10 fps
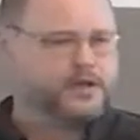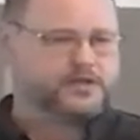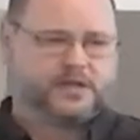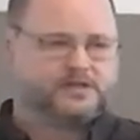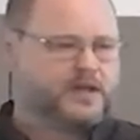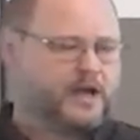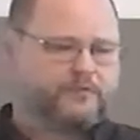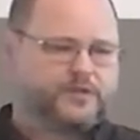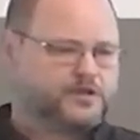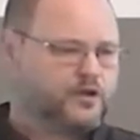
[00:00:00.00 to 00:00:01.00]
it's, it's not
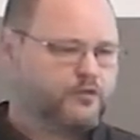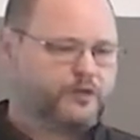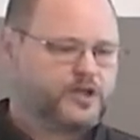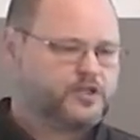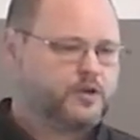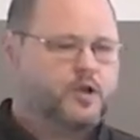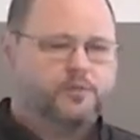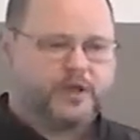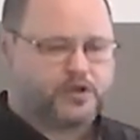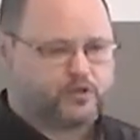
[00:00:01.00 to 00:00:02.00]
a physical affliction,
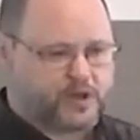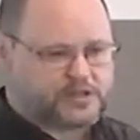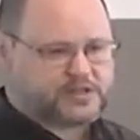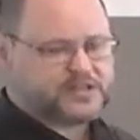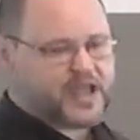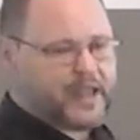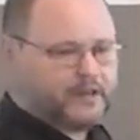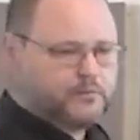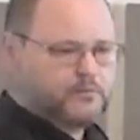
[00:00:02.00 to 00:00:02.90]
because what does it say?